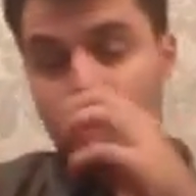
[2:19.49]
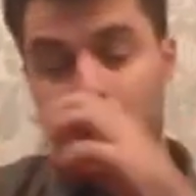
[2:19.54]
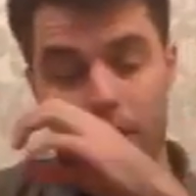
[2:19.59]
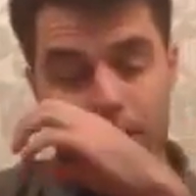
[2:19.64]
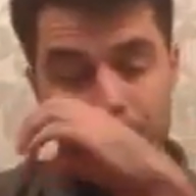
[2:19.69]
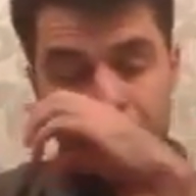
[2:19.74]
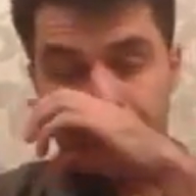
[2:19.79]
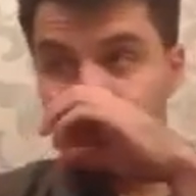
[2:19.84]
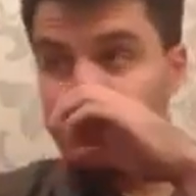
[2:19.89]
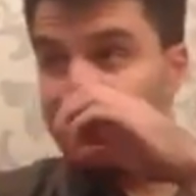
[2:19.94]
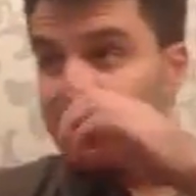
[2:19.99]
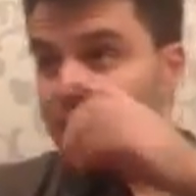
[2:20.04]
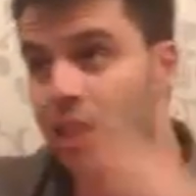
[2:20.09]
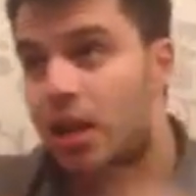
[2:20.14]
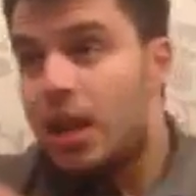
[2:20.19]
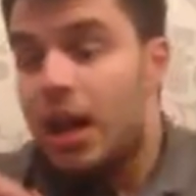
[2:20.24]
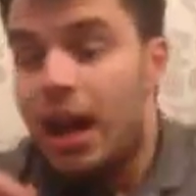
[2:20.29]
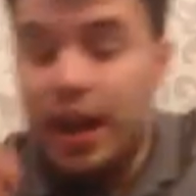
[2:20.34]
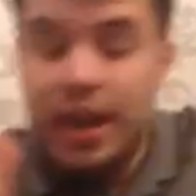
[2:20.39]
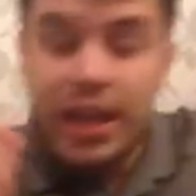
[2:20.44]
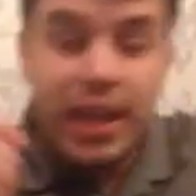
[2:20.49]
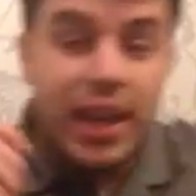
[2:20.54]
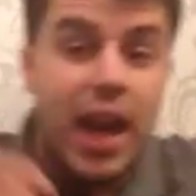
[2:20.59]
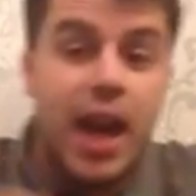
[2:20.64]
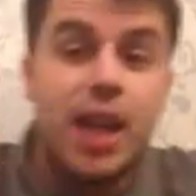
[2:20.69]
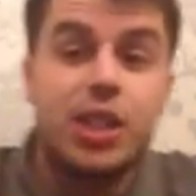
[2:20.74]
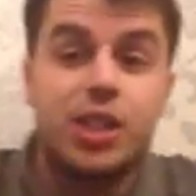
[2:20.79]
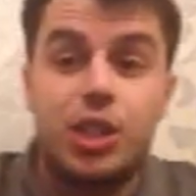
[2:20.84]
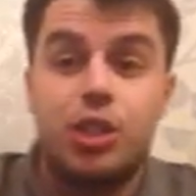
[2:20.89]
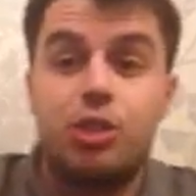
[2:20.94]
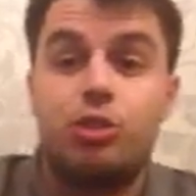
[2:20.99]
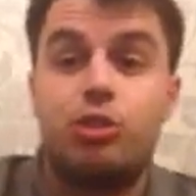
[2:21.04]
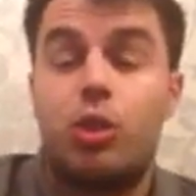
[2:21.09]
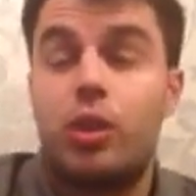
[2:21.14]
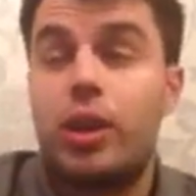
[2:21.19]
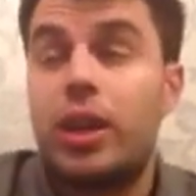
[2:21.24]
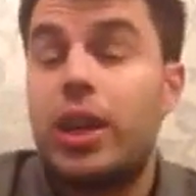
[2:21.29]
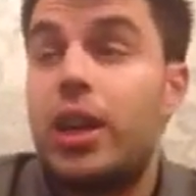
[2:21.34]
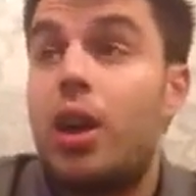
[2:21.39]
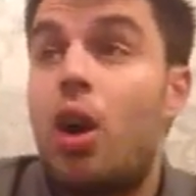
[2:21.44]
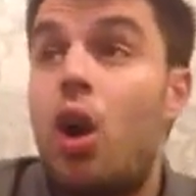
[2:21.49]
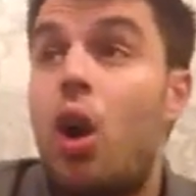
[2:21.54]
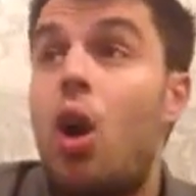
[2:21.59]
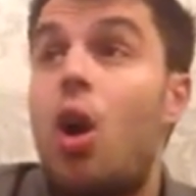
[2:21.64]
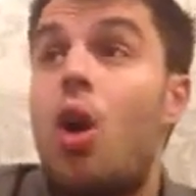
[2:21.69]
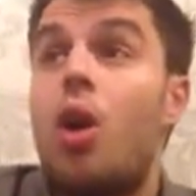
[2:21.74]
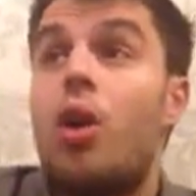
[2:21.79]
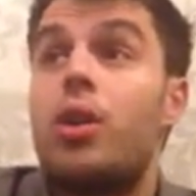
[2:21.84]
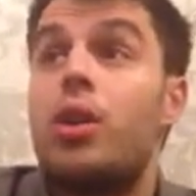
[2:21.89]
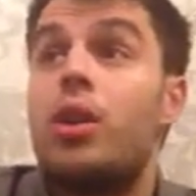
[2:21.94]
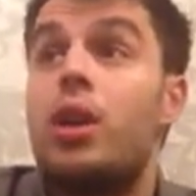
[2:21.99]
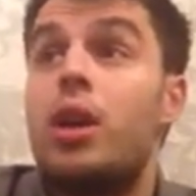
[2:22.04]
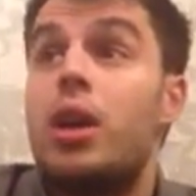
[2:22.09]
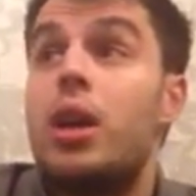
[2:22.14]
right, and he catches Rocky hard.